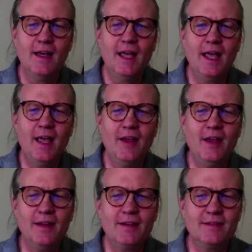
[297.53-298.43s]

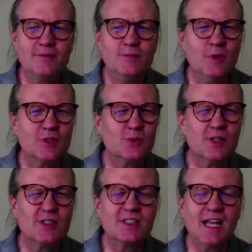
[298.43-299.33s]
And what's
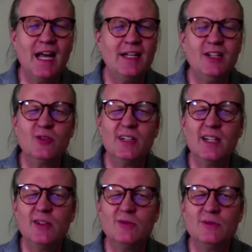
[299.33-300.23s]
worse is I didn't
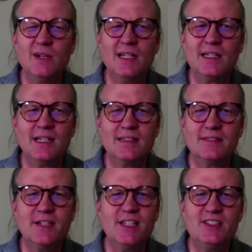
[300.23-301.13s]
really want
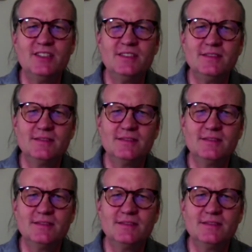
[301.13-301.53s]
cultivation.